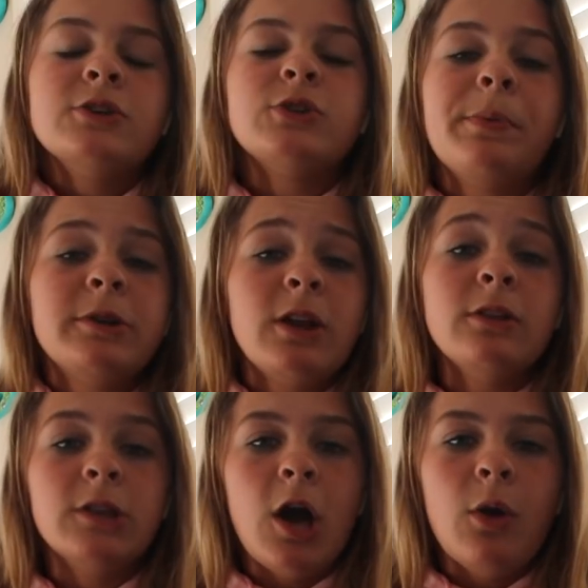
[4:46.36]
So I put it
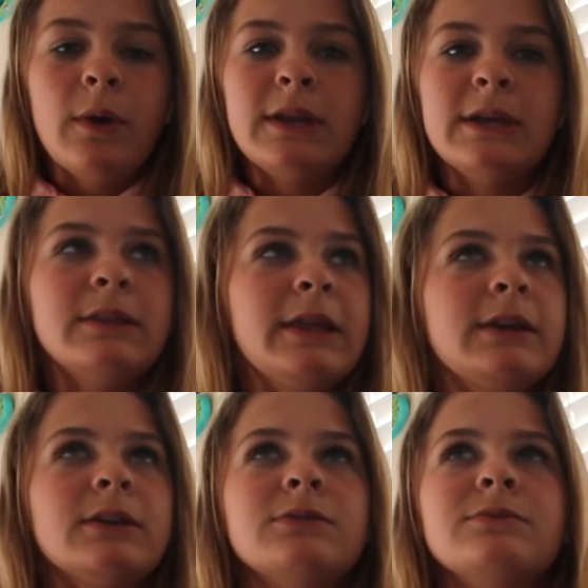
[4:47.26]
on low, and
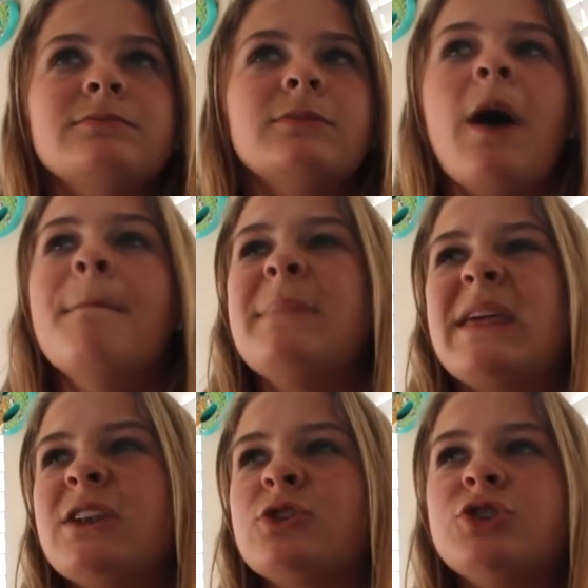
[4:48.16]
like a
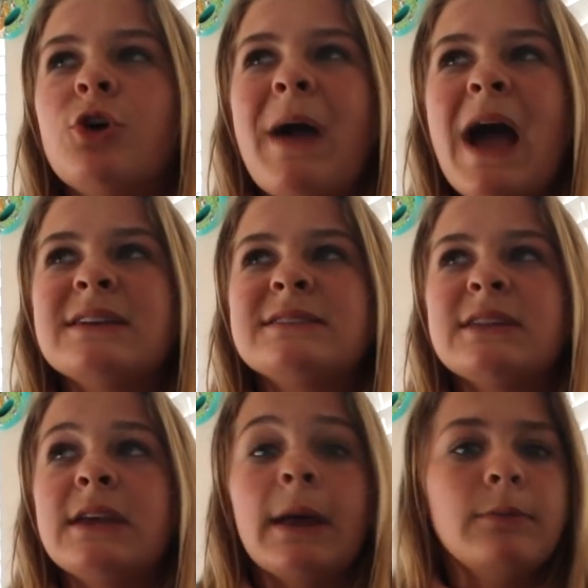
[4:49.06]
minute or so
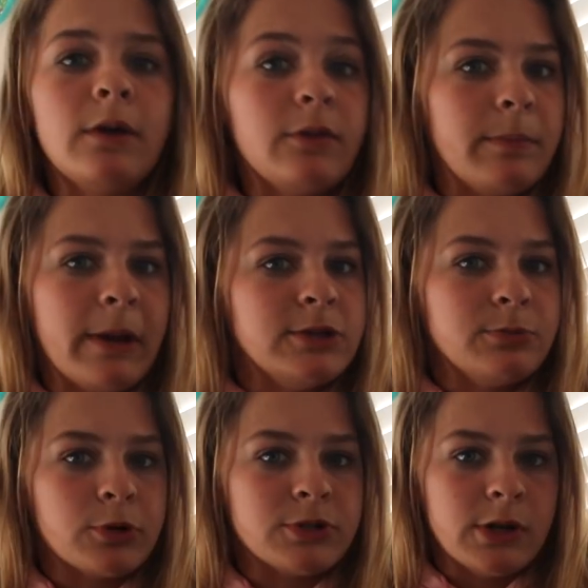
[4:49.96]
passed, and I'm not a very
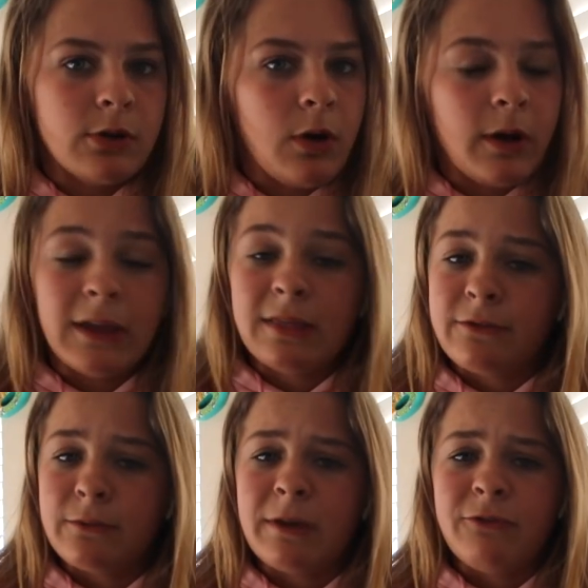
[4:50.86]
patient person at all. I get
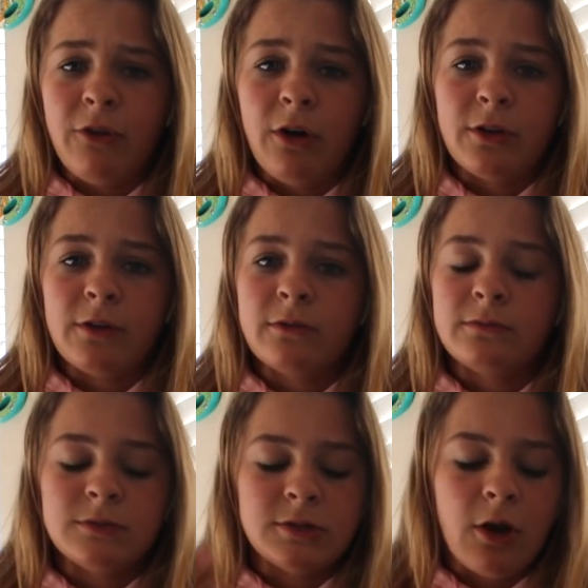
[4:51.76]
that from my father.
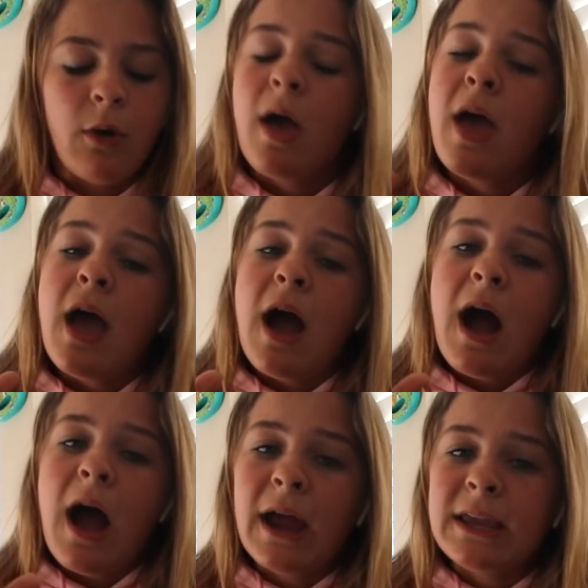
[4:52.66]
So
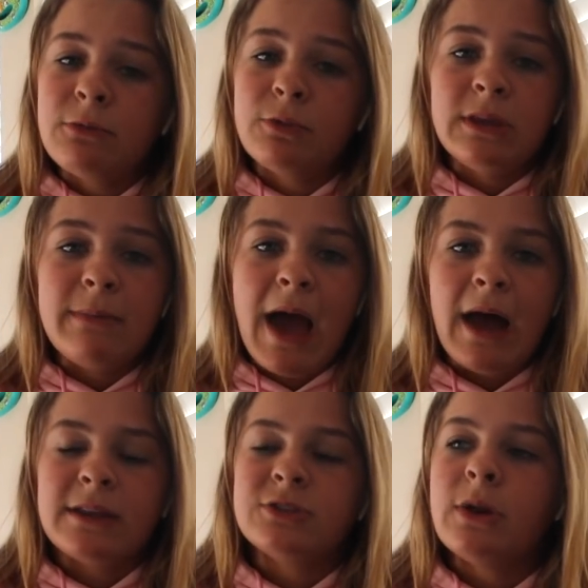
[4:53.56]
I get really
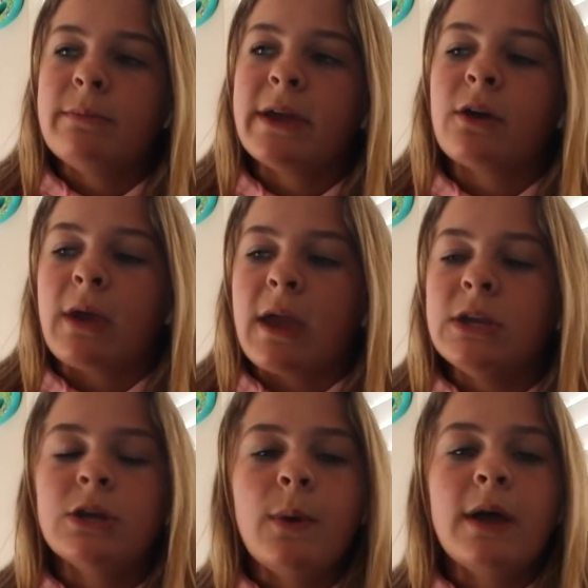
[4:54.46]
mad, and so I'm like, okay,
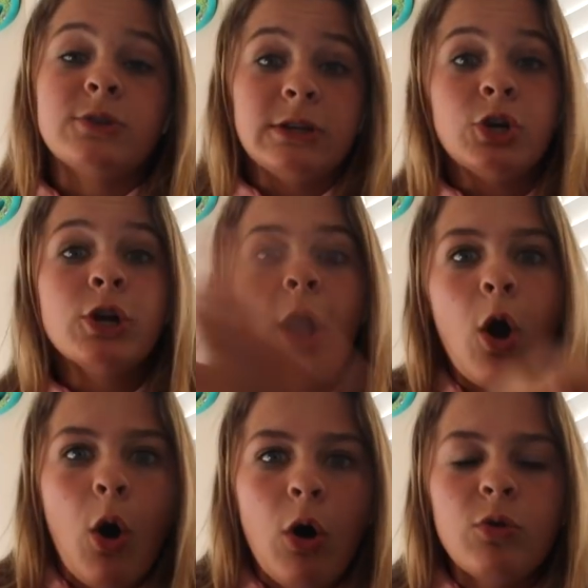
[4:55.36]
you know what? So I turn it
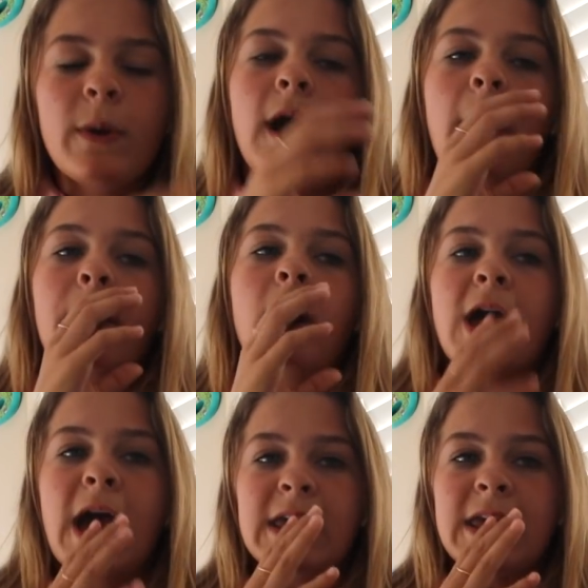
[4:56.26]
all the way up on
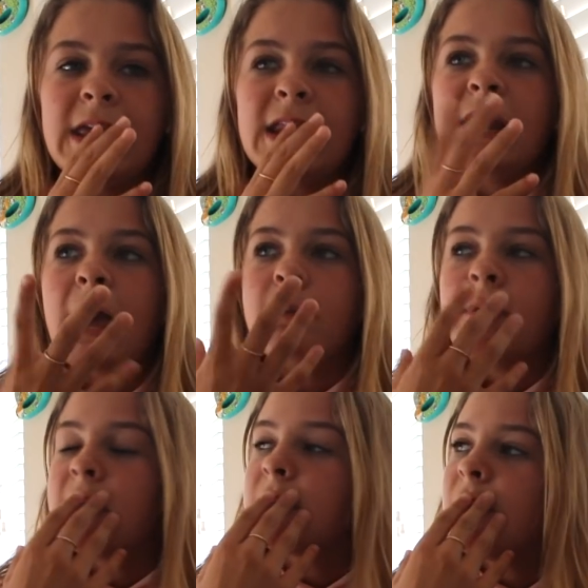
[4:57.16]
high heat, and I'm
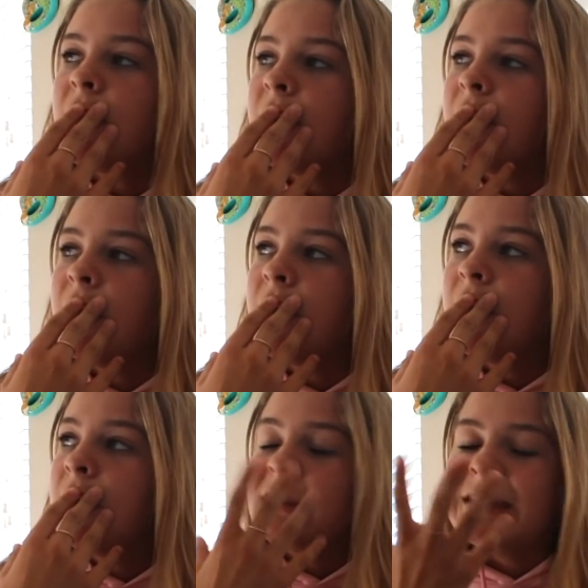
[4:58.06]
like,
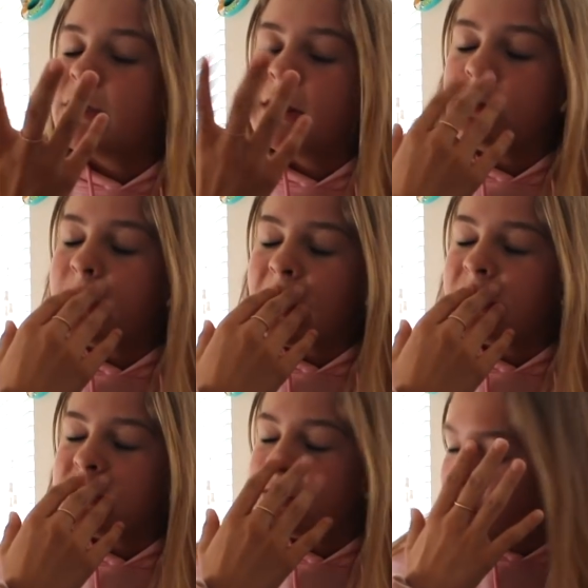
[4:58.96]
now that I look back at this,